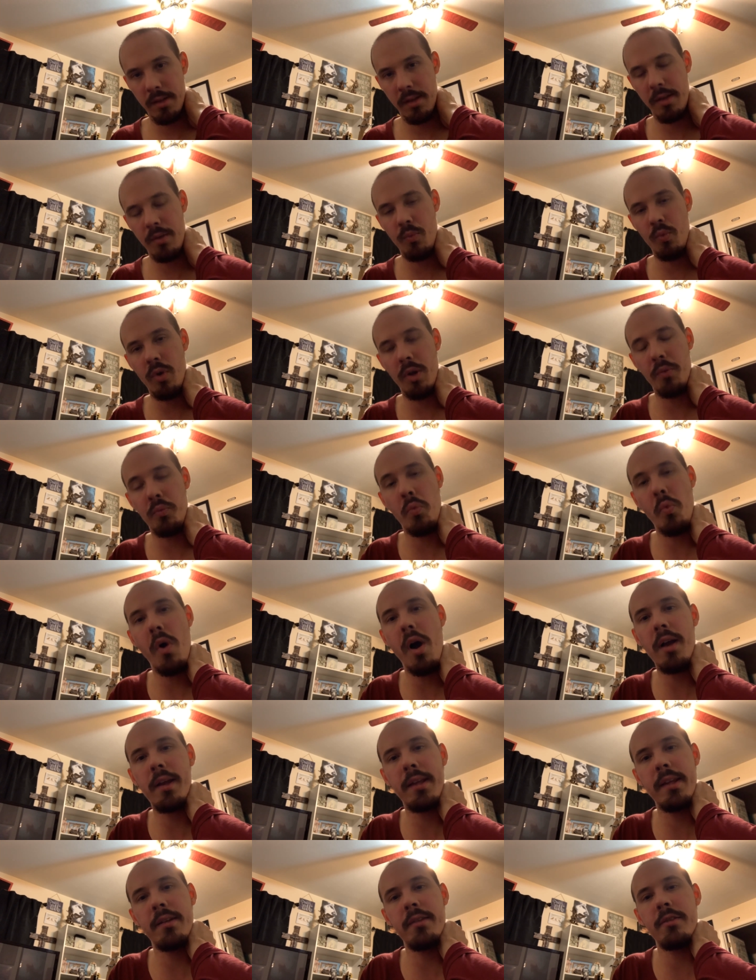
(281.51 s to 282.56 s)
and, and
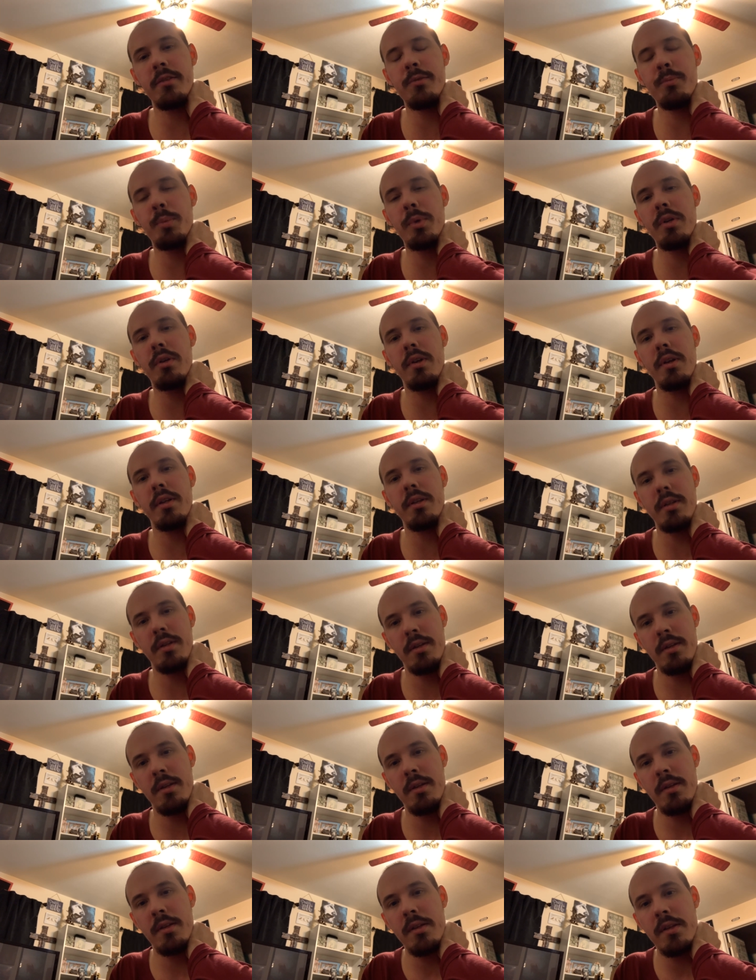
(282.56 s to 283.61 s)
walk in his spirit.
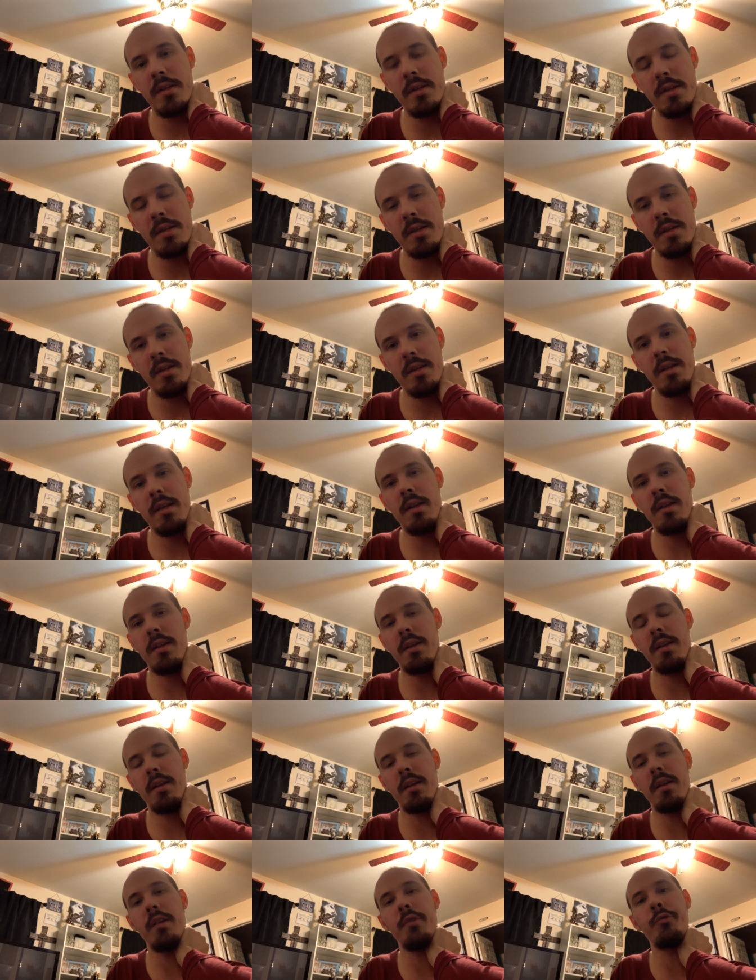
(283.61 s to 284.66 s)
And
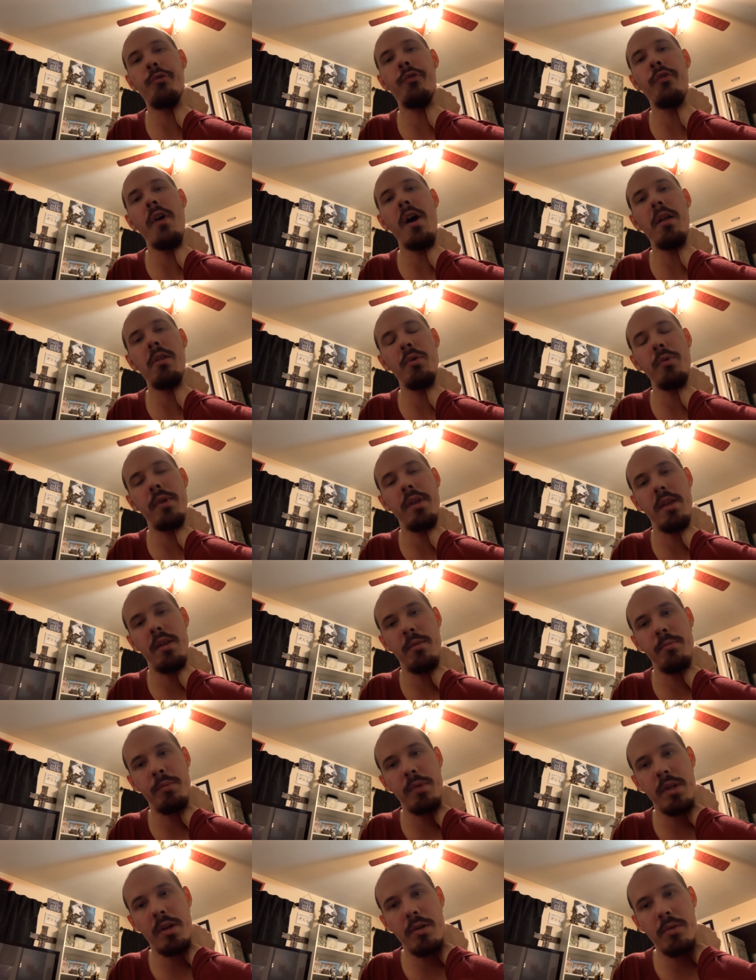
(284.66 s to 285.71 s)
follow
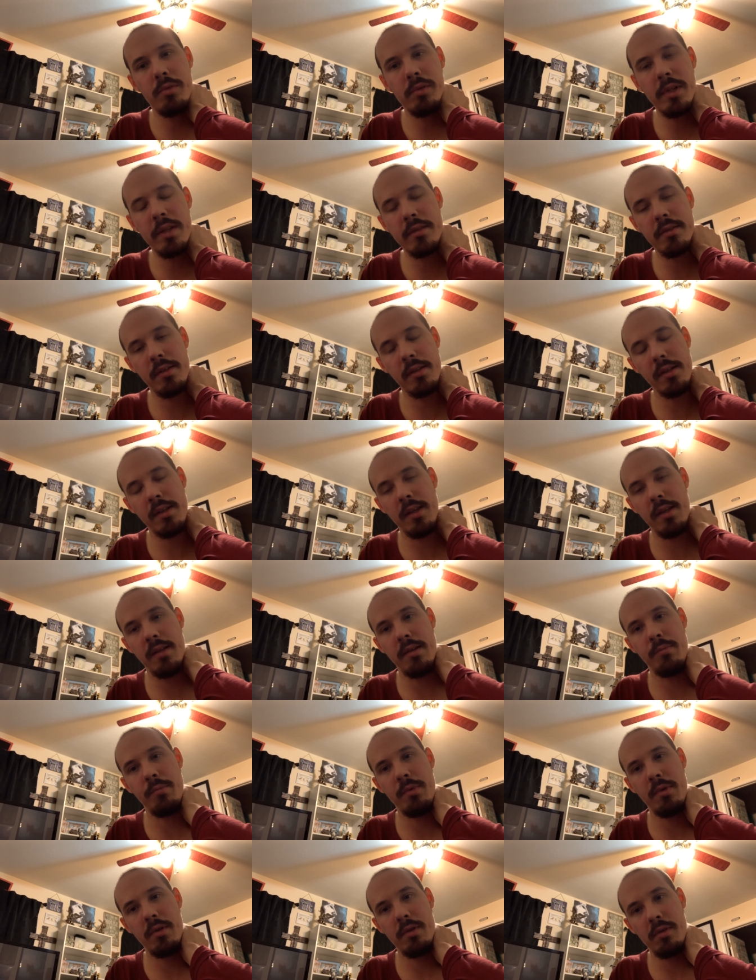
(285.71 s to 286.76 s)
him, you know, listen to
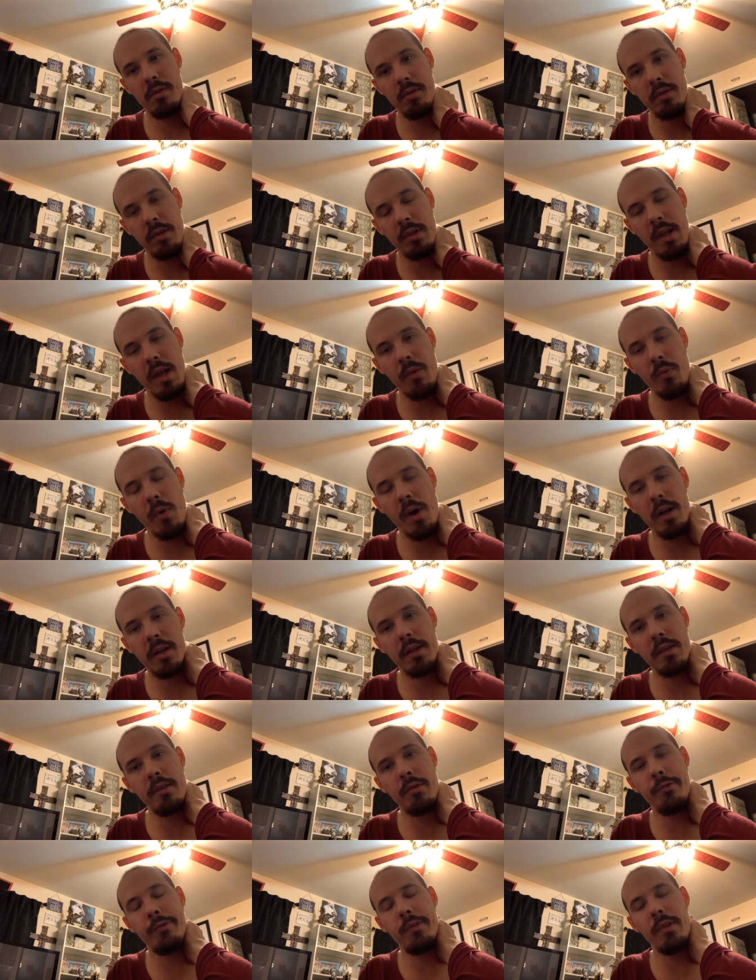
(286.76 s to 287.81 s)
him. Not walk
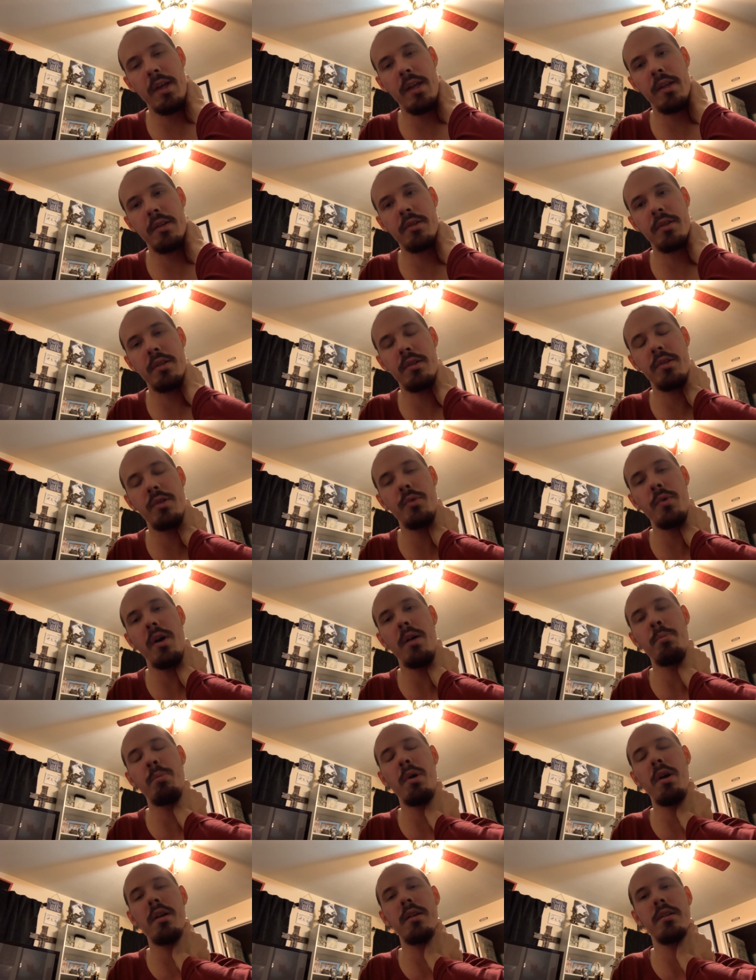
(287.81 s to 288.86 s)
in the flesh. Do our
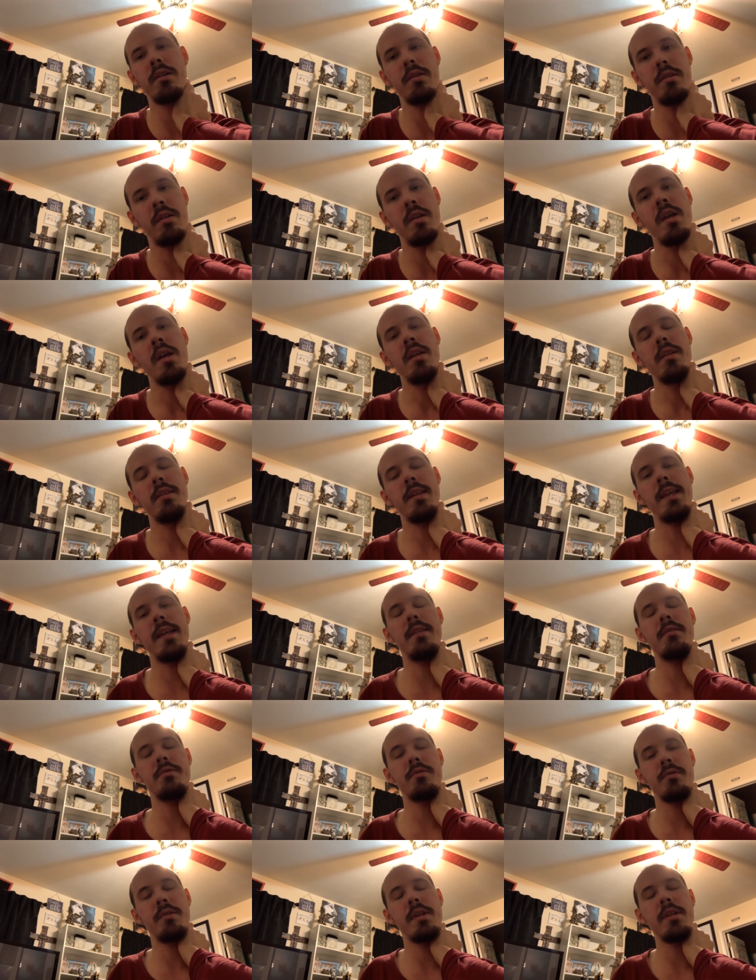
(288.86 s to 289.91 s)
part to, to
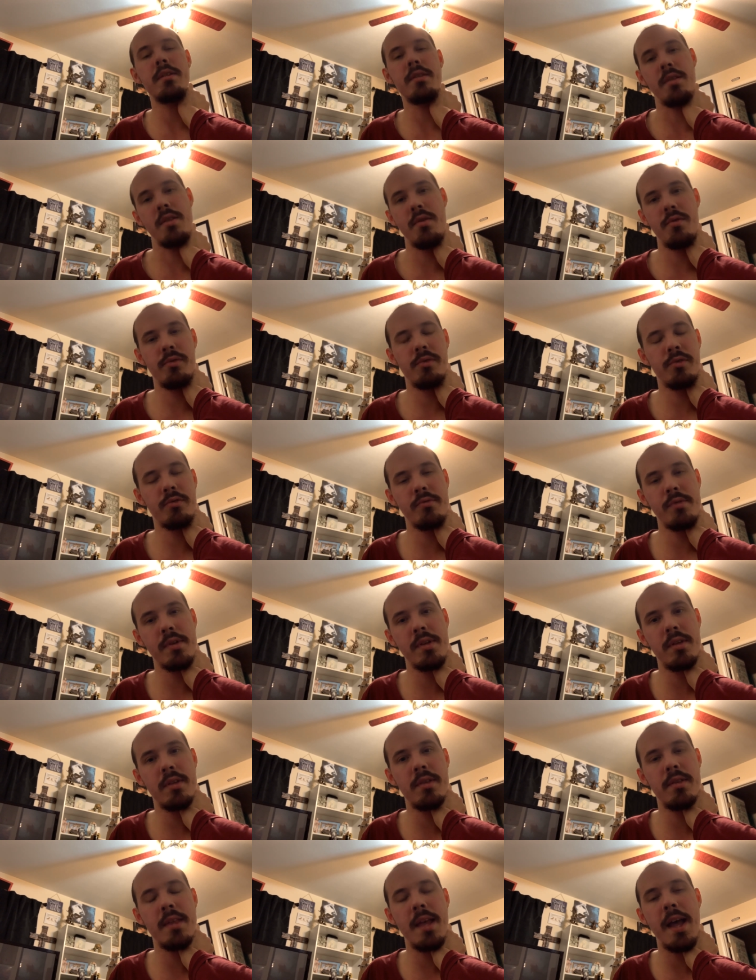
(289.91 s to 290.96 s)
enter into those
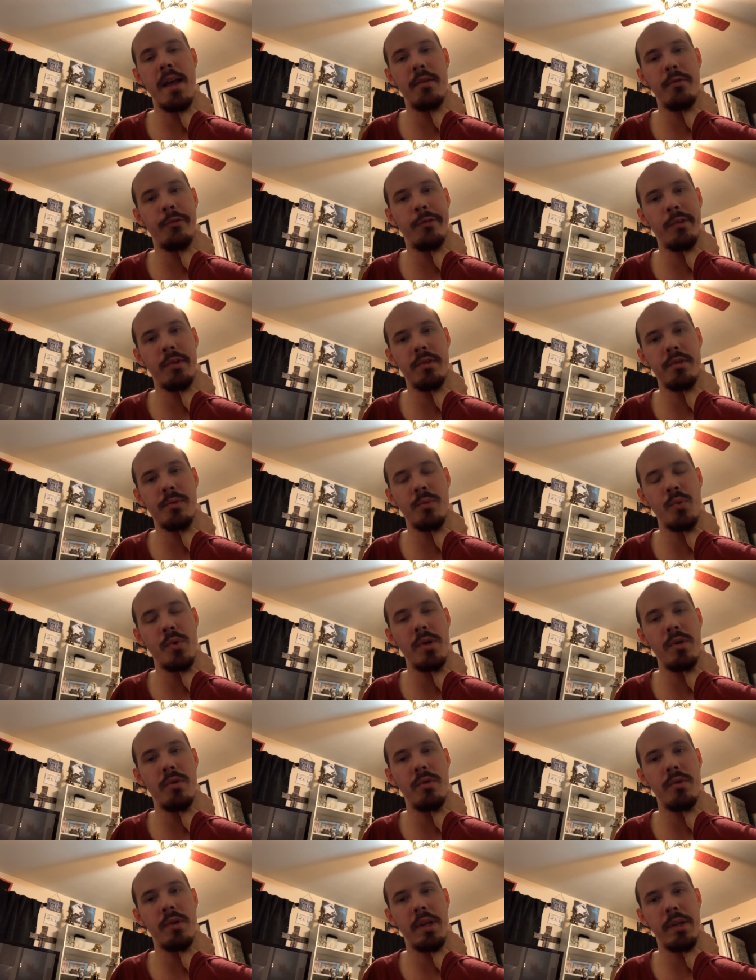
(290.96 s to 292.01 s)
three that first
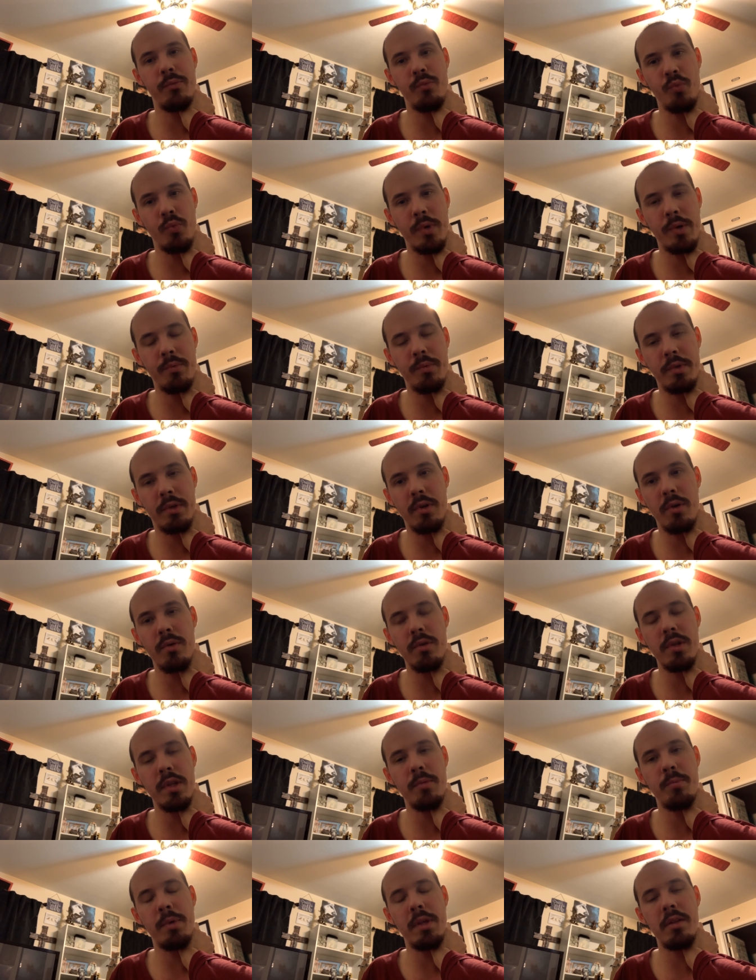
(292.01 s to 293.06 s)
will and we would
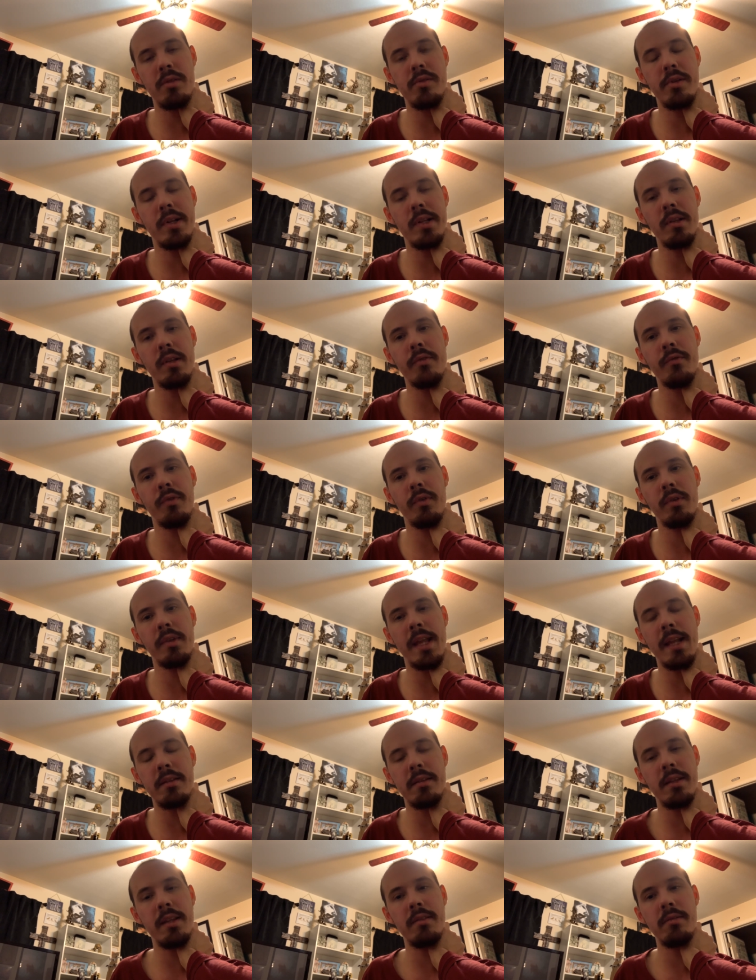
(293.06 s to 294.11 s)
totally be delivered.
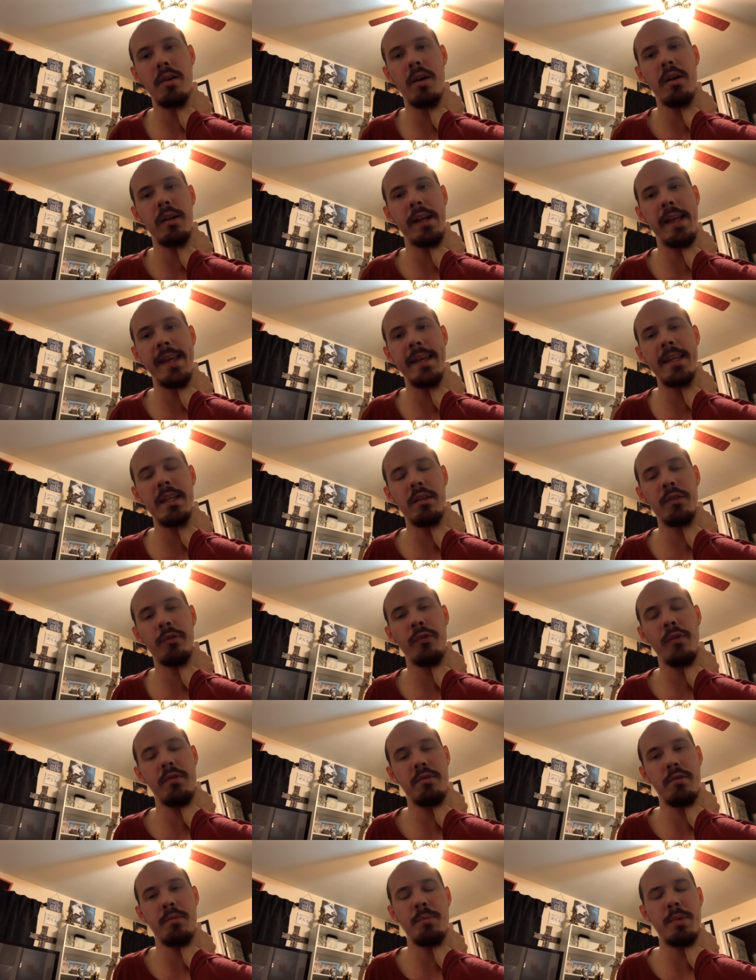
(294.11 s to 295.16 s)
That's his heart aches
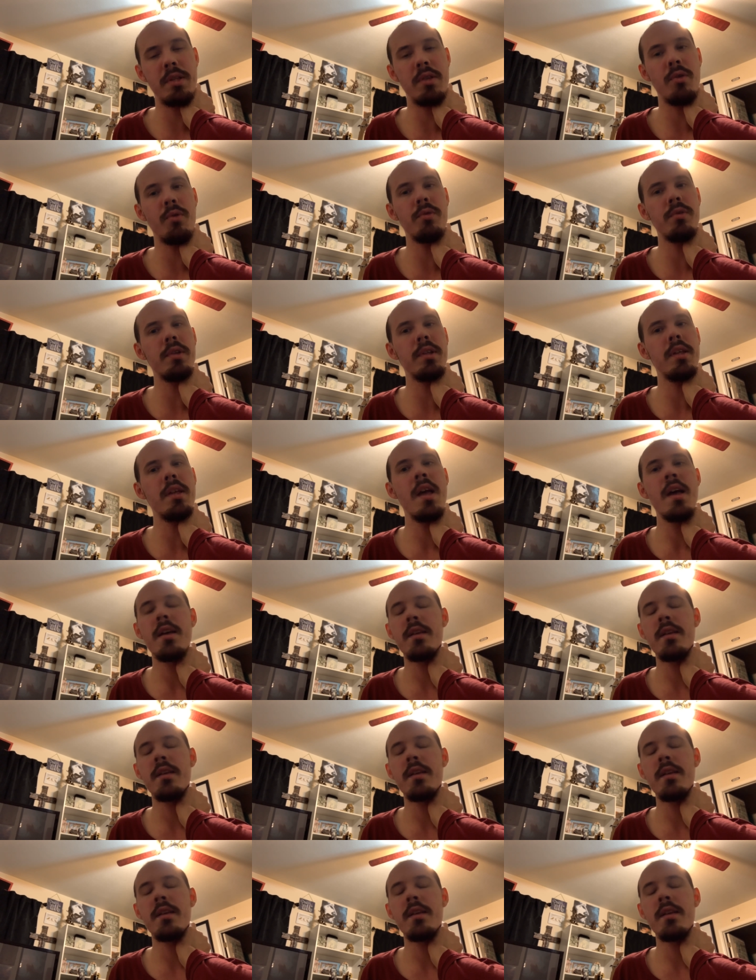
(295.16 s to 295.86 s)
for us to be totally